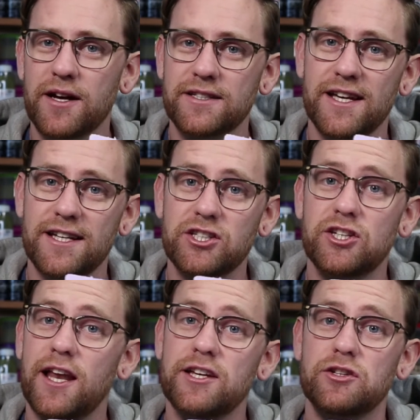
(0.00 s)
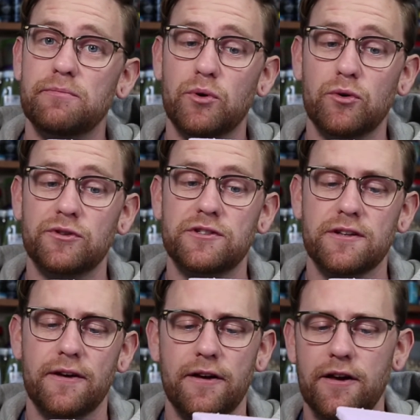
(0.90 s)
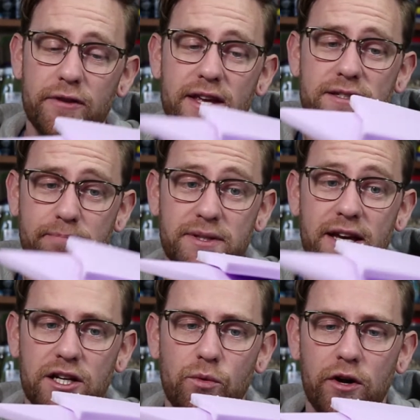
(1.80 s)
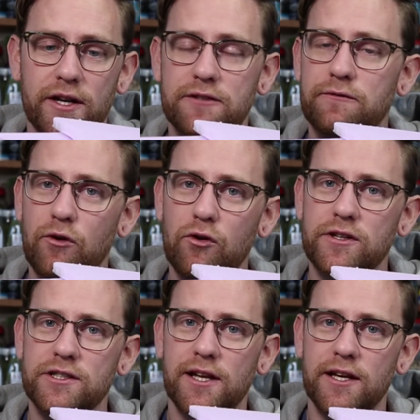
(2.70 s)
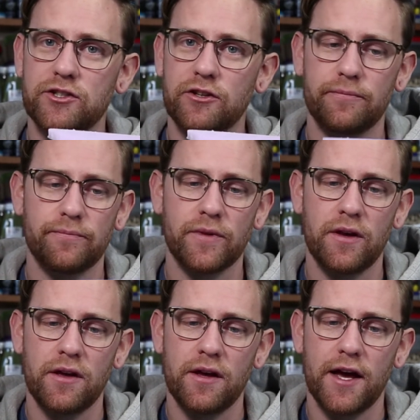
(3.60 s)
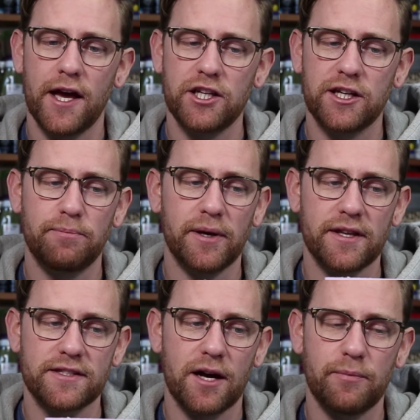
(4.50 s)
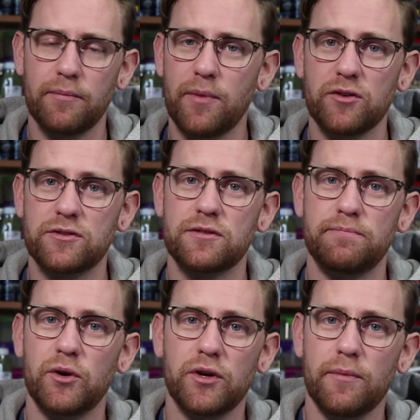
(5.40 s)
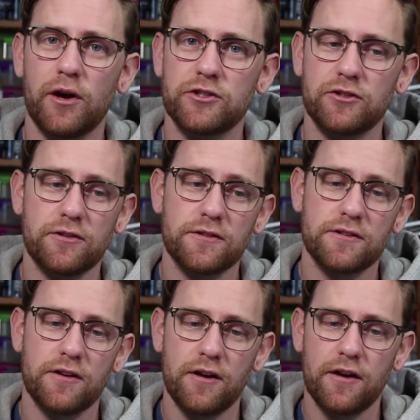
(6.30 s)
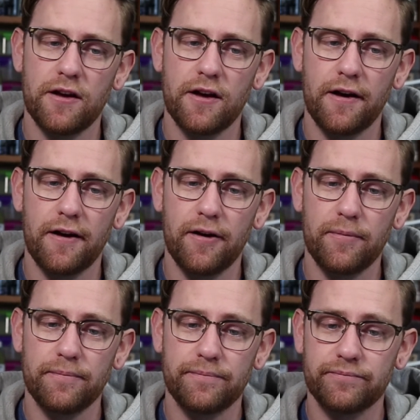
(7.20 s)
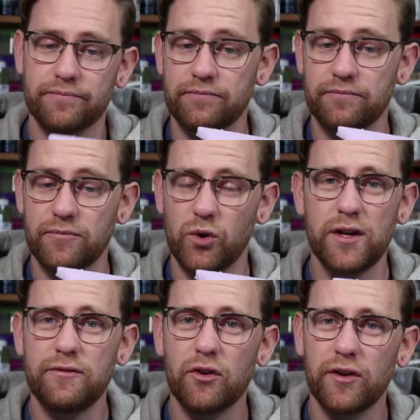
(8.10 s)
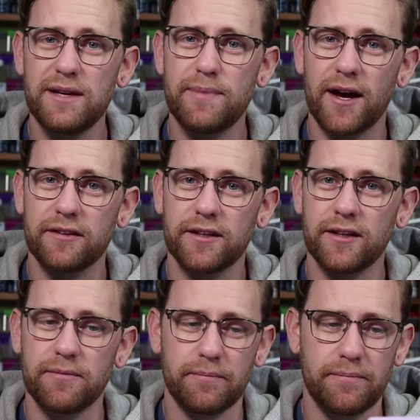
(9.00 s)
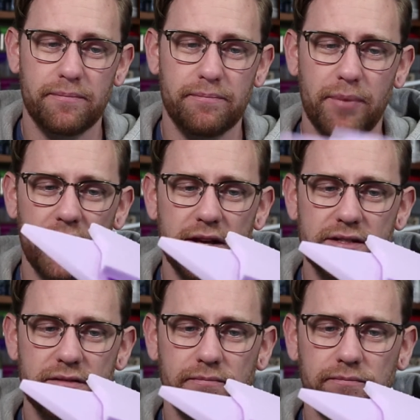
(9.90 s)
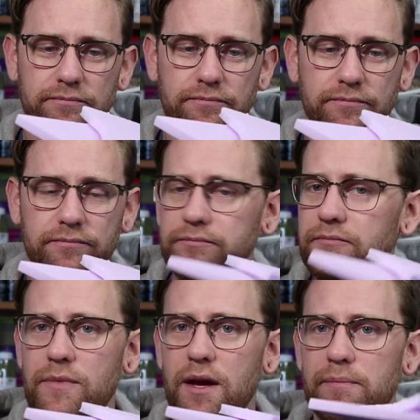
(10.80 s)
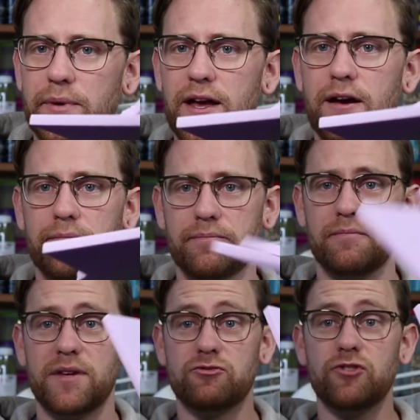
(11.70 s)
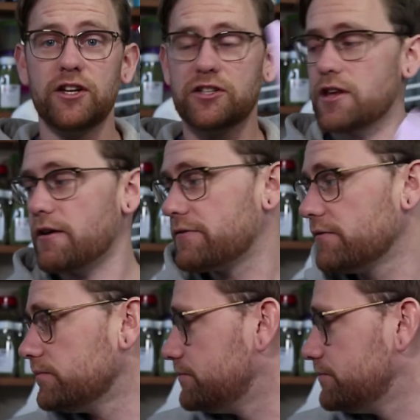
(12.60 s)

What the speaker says: as insulation boards. This particular one is floor insulation, and you can pick this up at most builder merchants, or even on eBay. I think you can buy this. But yeah, it's really good stuff.